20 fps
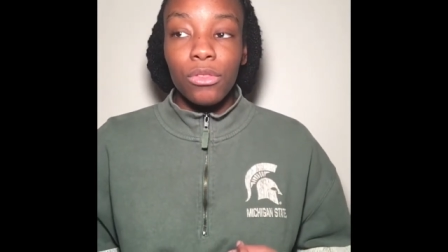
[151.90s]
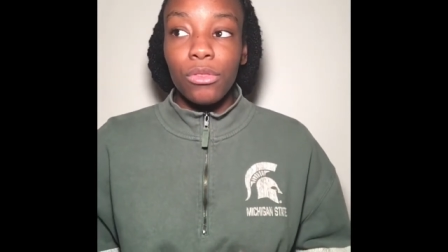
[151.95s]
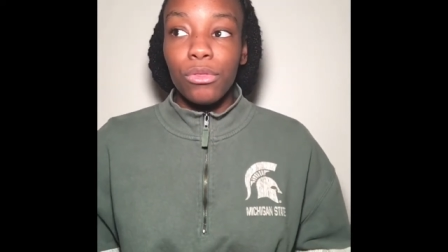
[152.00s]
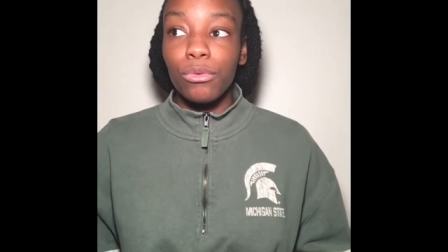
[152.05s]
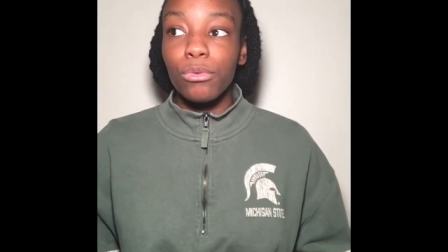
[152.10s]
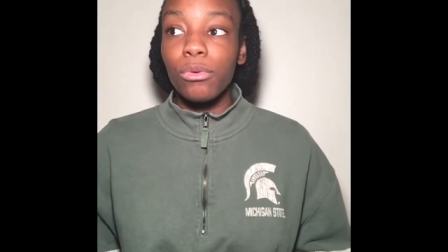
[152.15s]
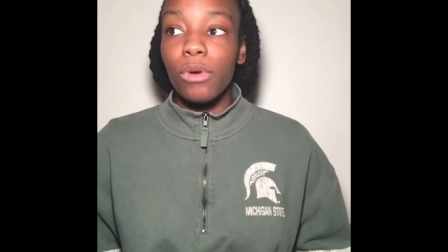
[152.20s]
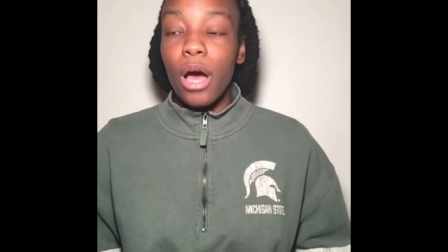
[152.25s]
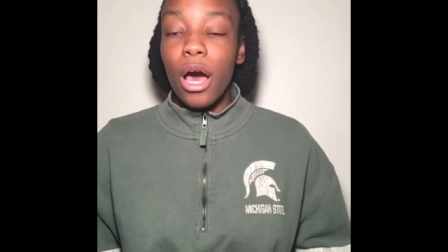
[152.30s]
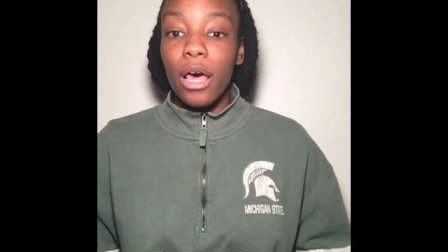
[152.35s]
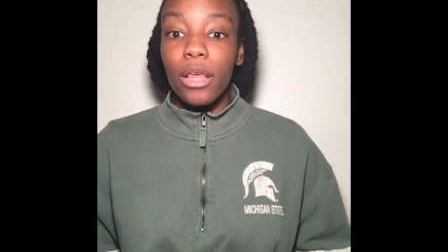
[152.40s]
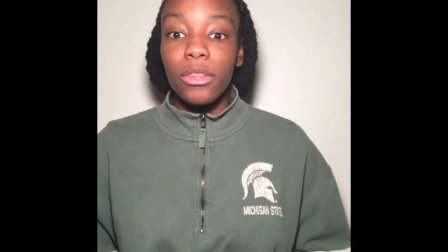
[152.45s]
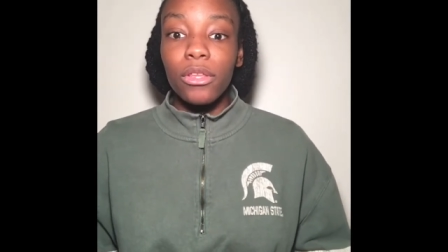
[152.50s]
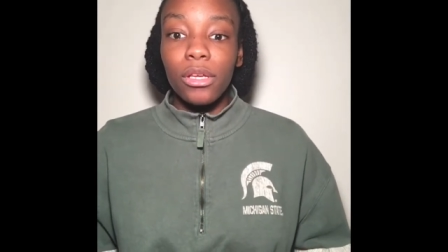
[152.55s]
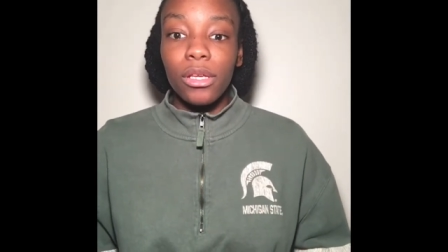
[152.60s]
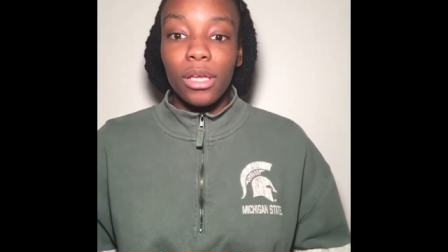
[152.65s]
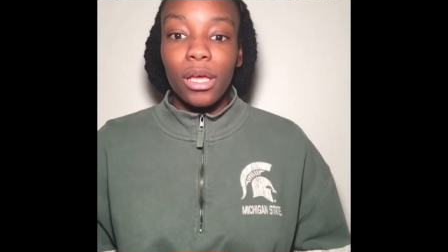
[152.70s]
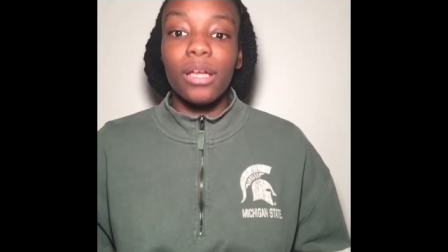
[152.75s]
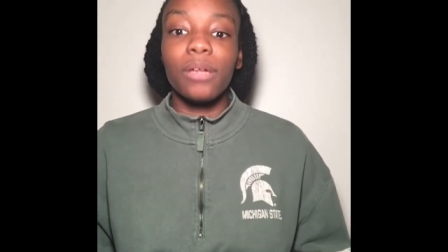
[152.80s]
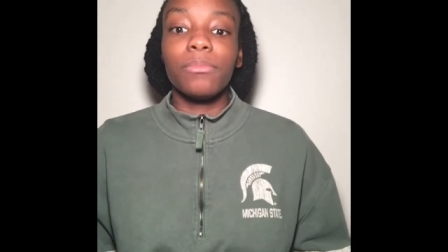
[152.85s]
through other
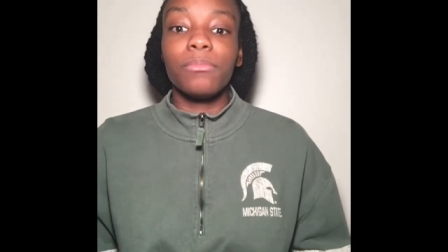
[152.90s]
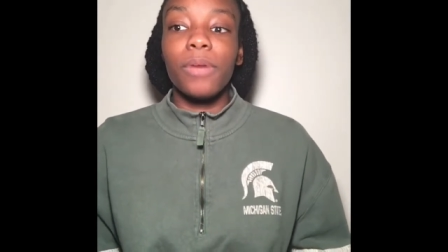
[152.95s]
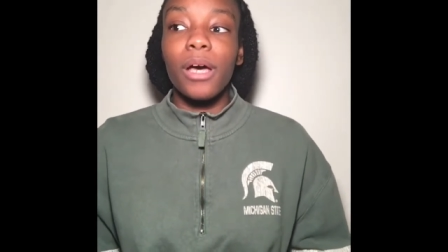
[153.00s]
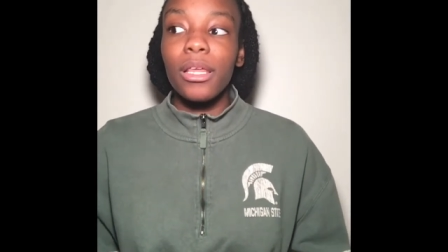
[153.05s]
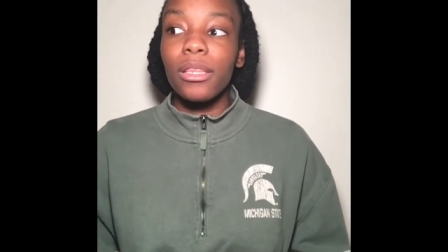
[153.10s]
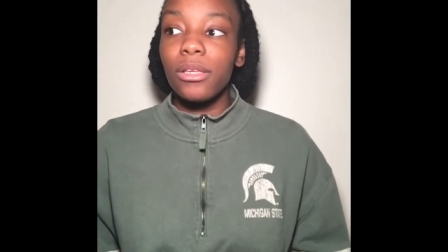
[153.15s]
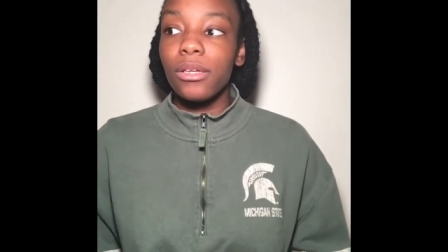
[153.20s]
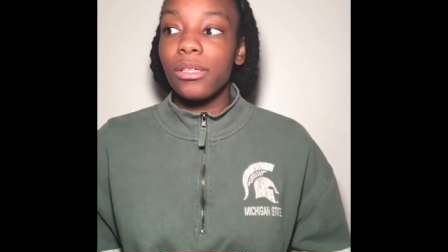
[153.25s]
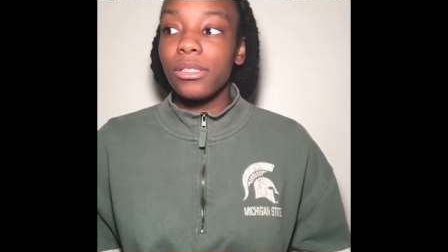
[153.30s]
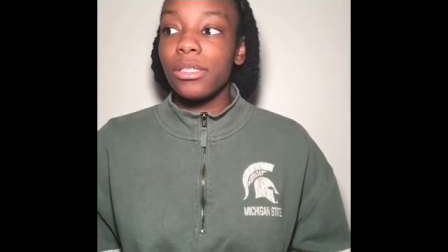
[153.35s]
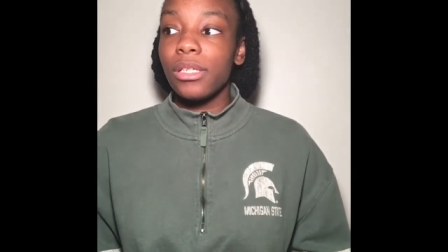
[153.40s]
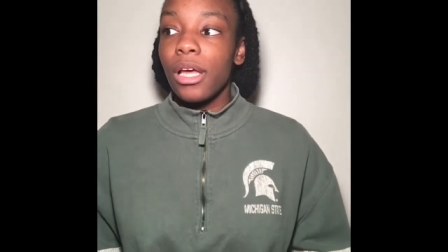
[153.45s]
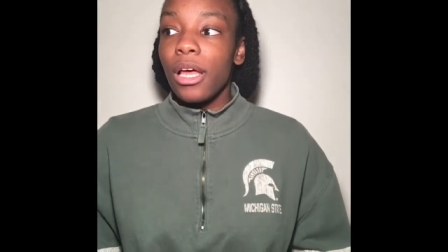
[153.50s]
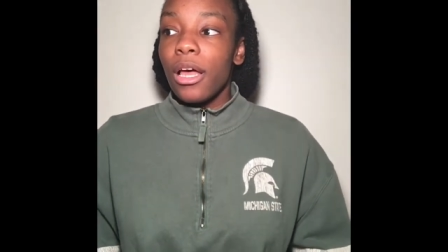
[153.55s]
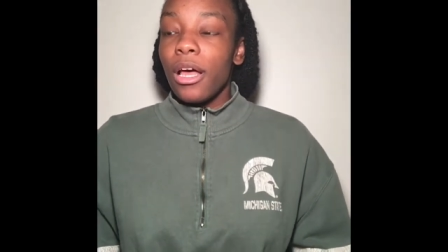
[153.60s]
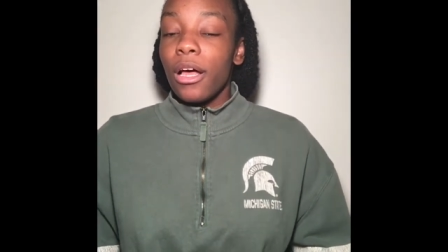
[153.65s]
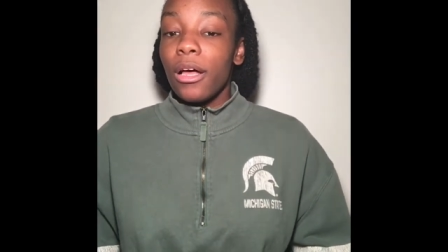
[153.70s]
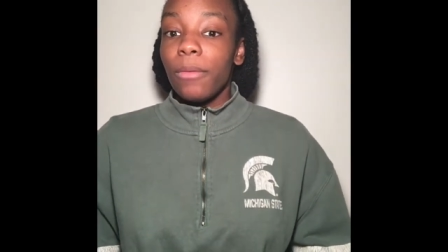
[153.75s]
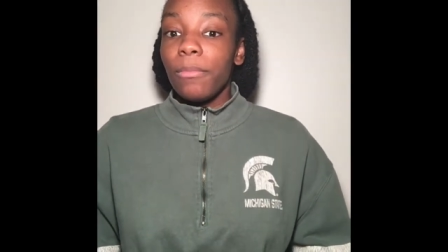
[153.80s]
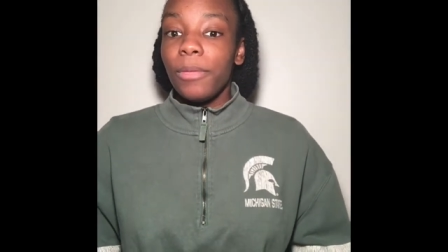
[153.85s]
young mothers,
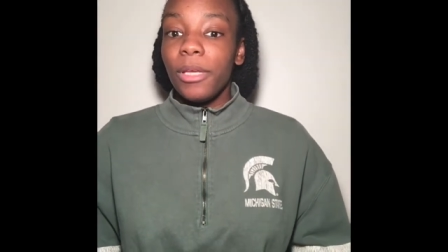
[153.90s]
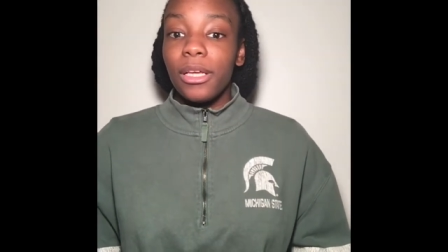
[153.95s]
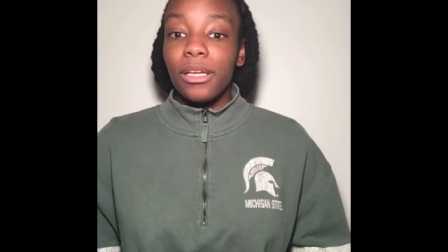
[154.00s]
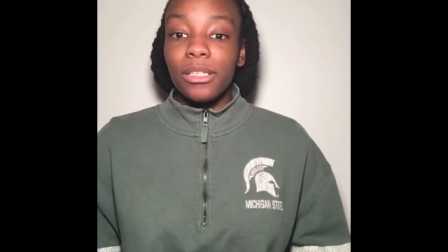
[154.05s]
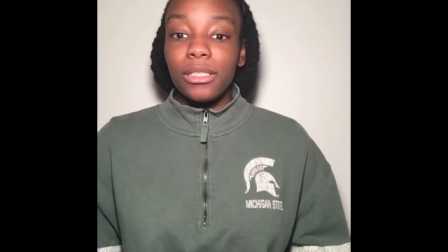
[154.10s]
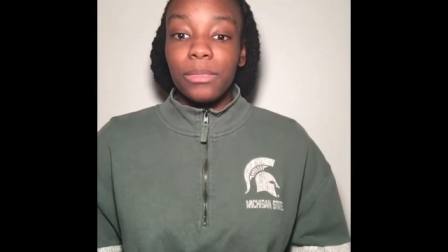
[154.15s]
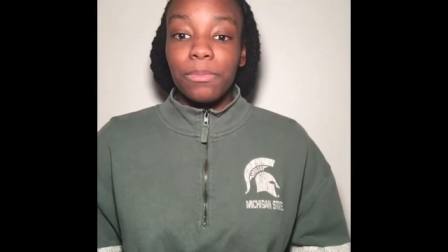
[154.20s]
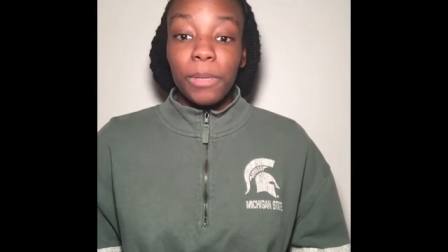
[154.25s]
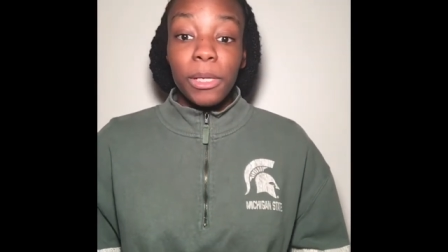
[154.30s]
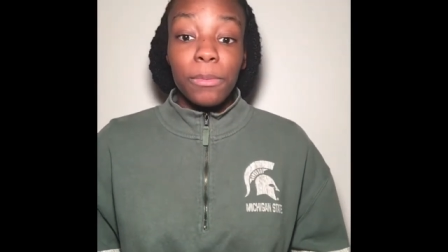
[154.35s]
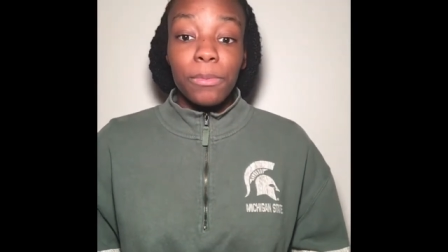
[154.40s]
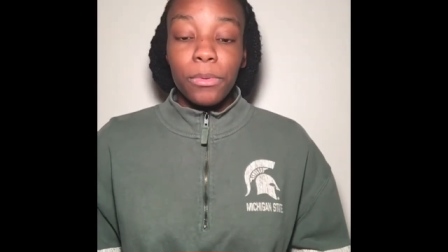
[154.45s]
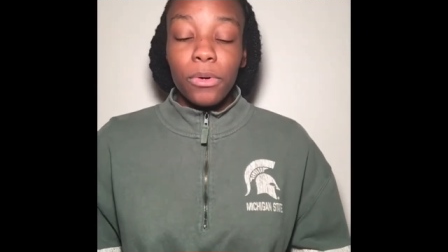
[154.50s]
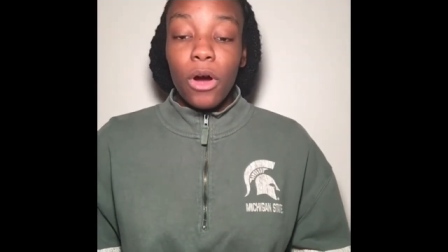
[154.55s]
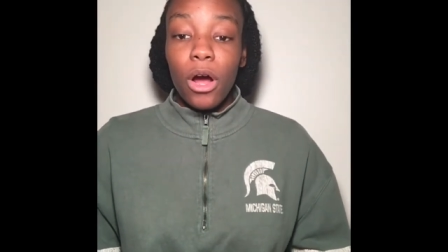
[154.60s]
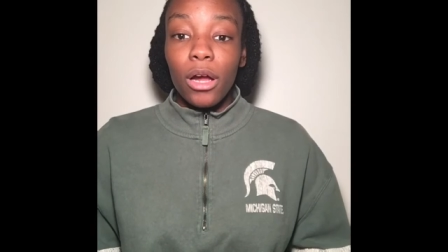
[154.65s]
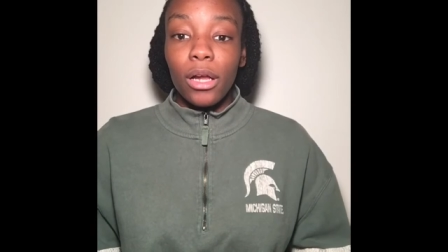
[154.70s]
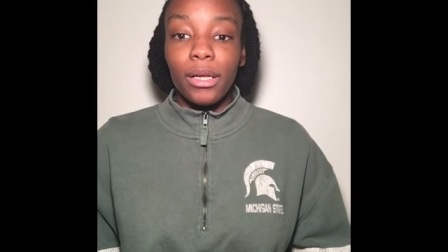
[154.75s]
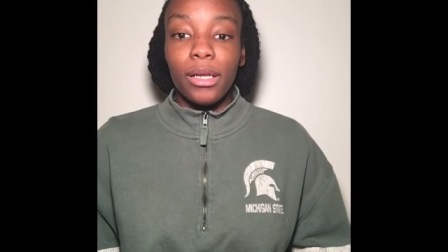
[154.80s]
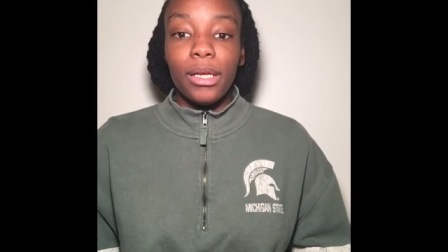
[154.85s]
because people
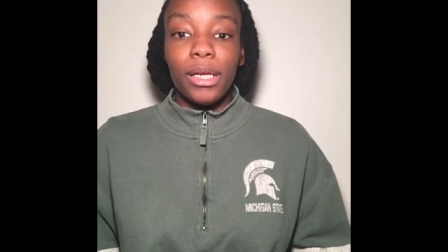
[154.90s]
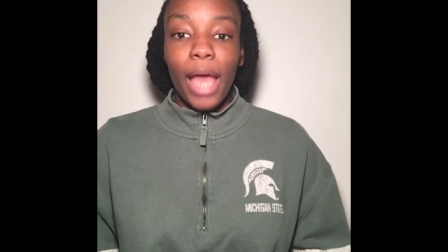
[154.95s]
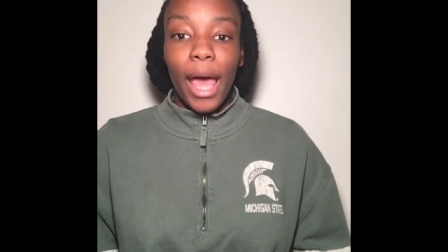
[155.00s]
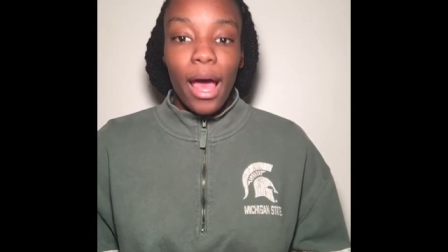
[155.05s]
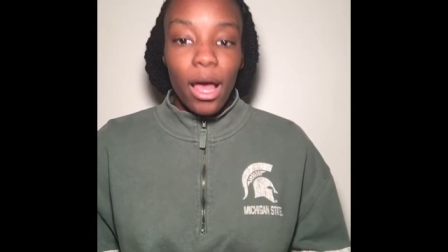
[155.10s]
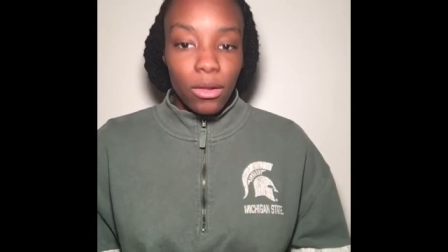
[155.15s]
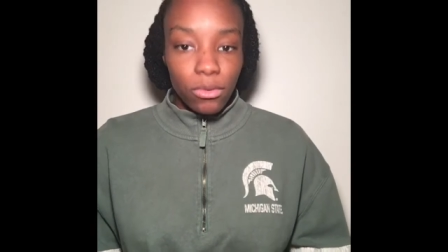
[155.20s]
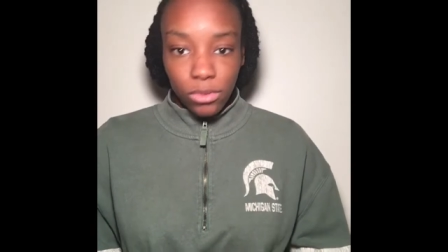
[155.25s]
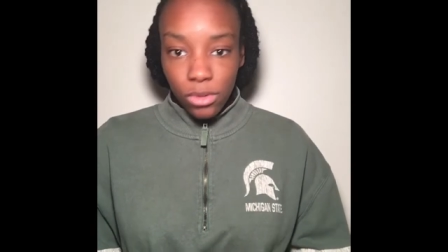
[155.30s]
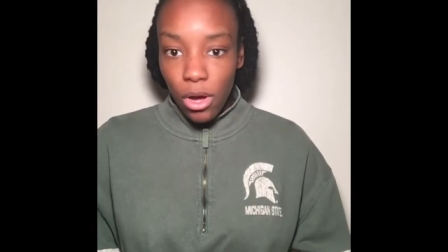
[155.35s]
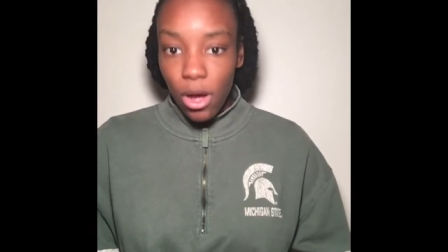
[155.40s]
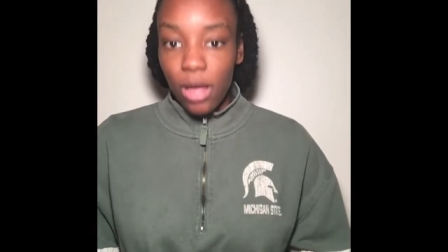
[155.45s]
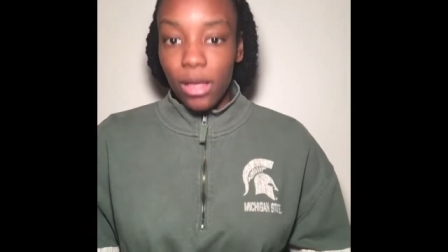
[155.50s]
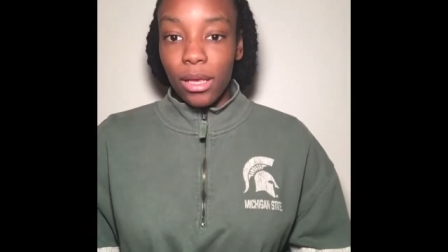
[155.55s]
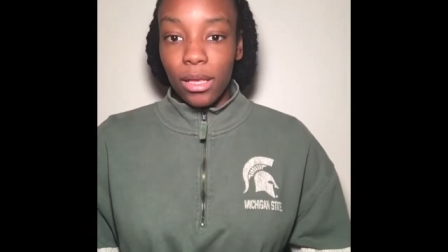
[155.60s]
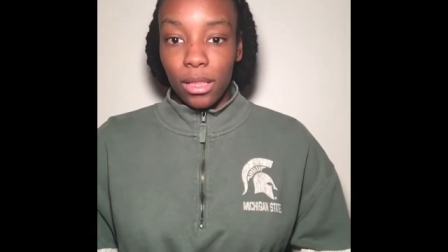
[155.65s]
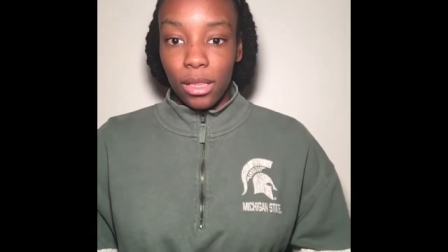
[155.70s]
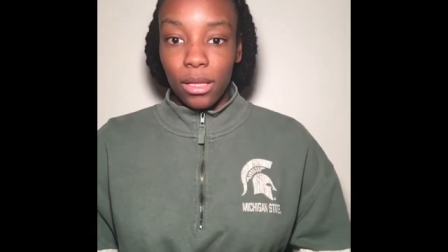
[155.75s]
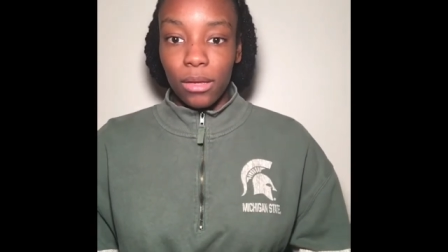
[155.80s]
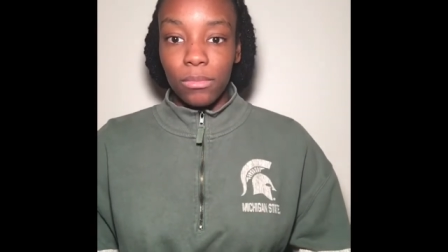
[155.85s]
are down
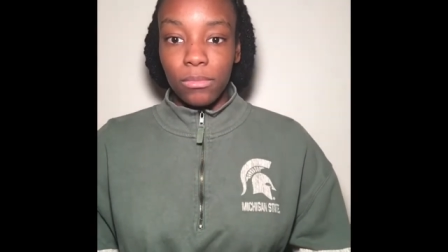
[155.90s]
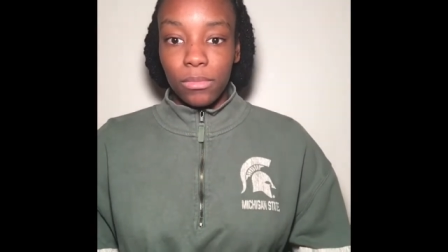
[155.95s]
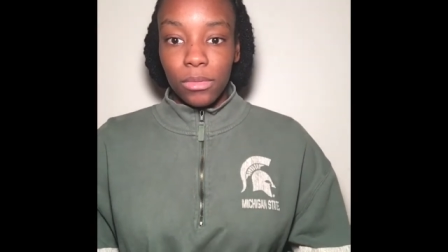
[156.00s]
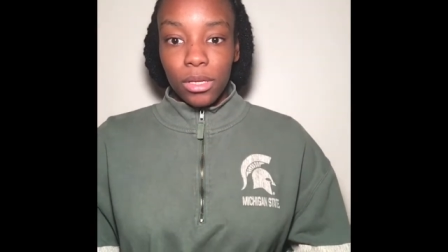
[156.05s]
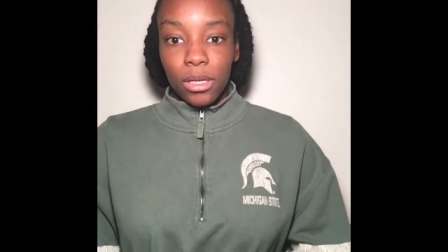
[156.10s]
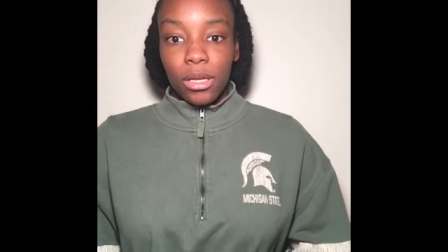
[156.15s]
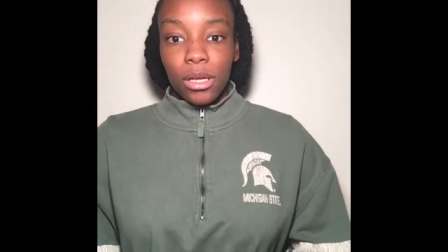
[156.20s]
talking them,